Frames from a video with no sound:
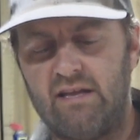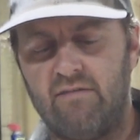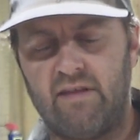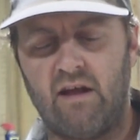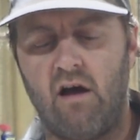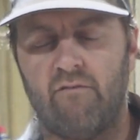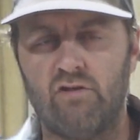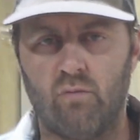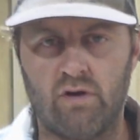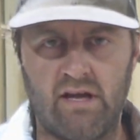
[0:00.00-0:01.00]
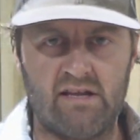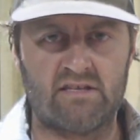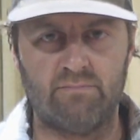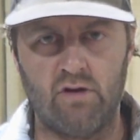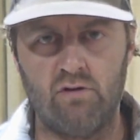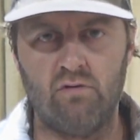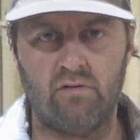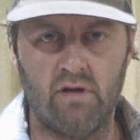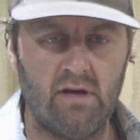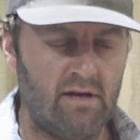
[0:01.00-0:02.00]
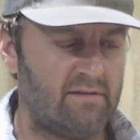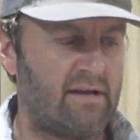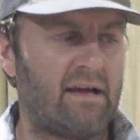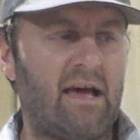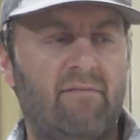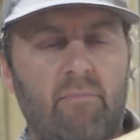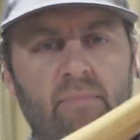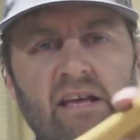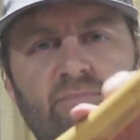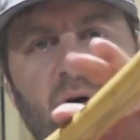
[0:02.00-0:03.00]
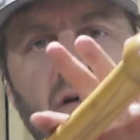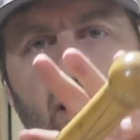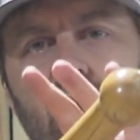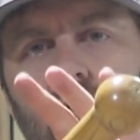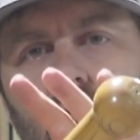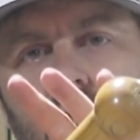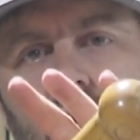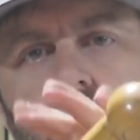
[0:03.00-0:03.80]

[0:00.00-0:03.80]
everything off and you want to get it smooth. It's got kind of a baseball handle